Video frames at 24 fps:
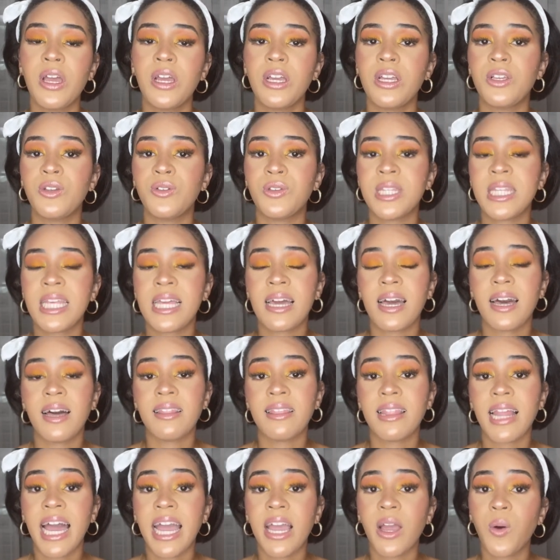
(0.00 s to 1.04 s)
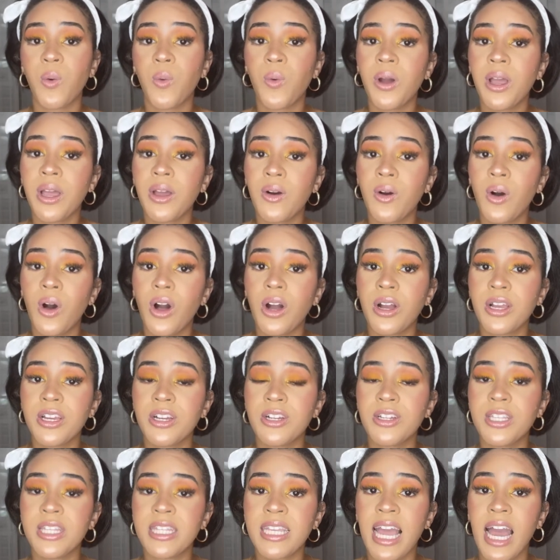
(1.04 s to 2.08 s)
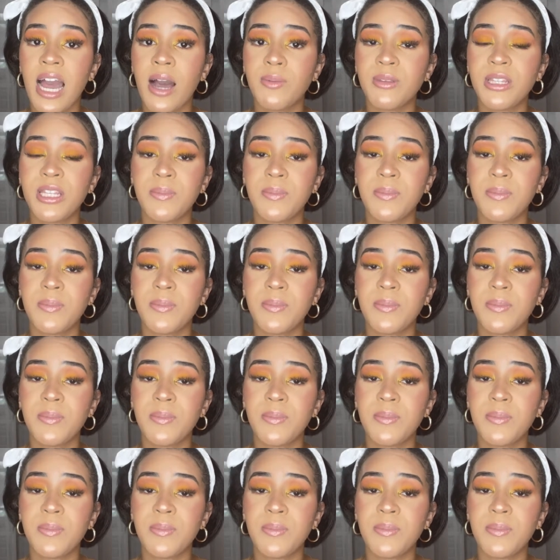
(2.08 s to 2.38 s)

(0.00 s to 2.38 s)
using a light oil on your scalp